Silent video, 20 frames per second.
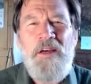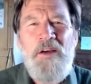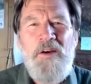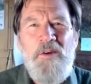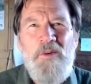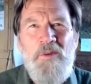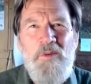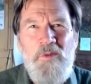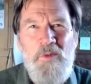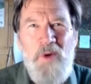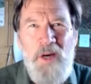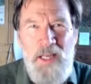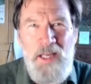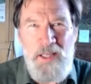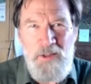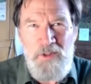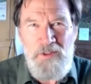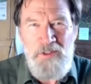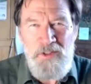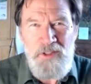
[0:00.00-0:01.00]
while
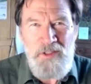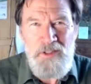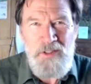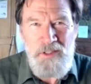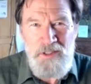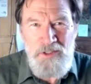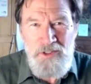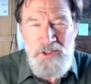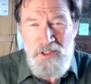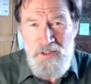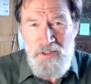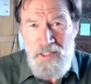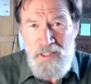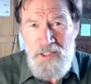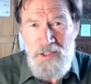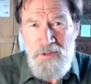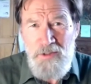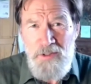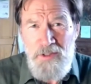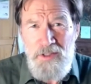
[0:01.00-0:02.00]
I was an
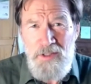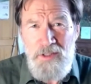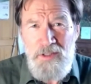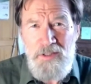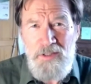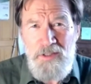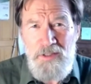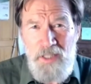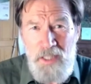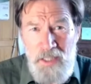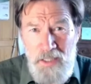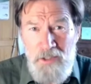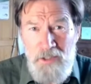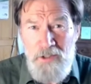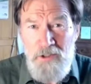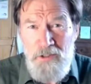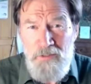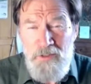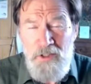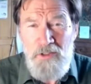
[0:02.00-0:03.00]
undergraduate at Keele
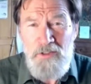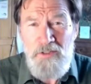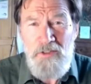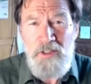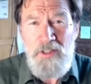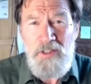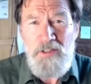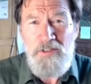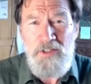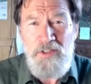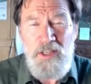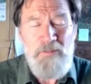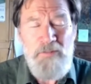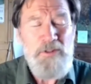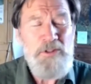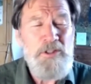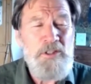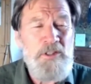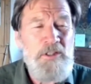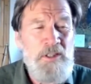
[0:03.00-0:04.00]
University in
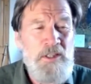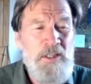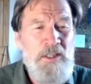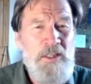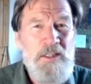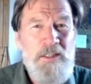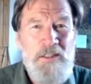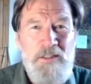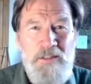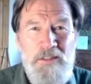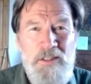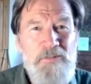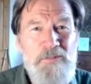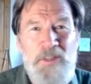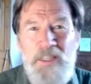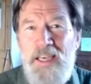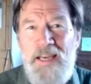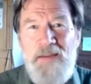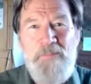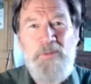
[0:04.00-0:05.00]
Staffordshire,
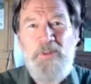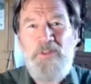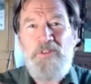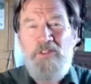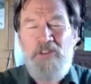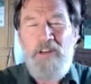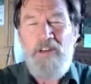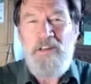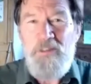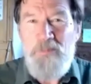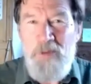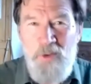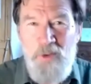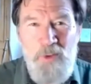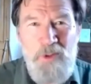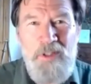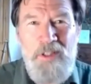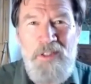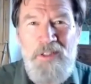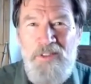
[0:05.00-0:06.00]
lovely campus surrounded by
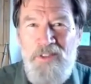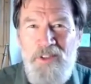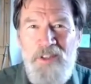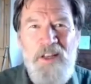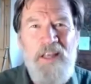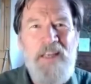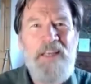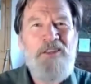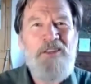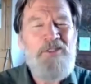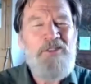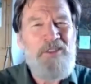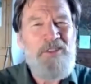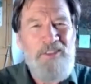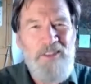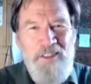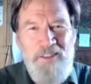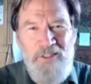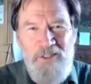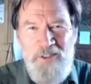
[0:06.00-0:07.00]
woodlands and lakes,
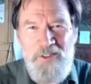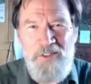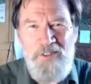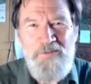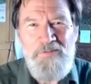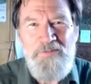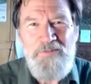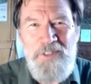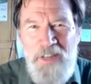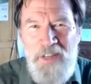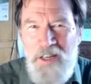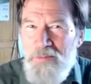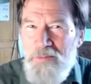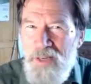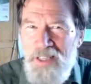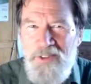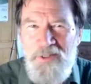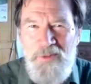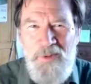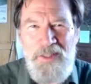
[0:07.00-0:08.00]
and so a great
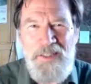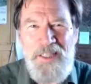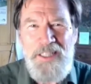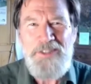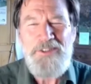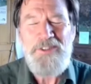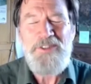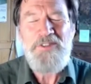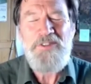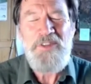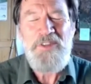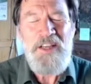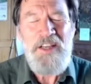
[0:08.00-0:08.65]
place to be a naturalist.